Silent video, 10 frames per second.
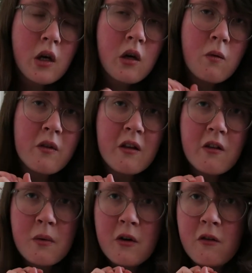he was the
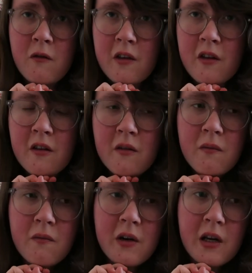inspiration for this
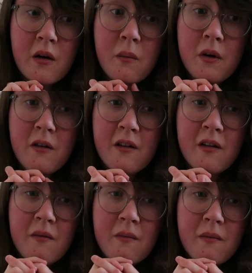video because
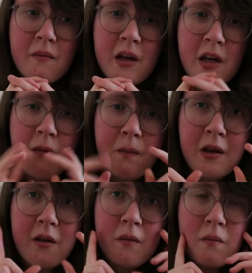he
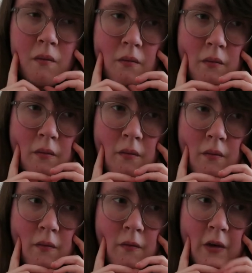did a
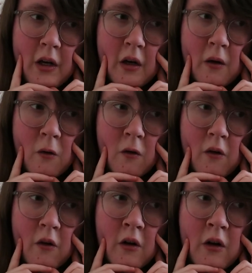video
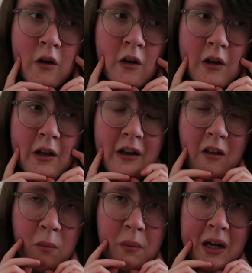on
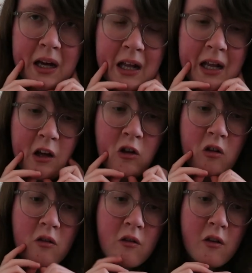his pin
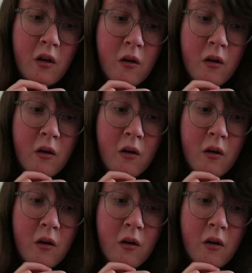collection so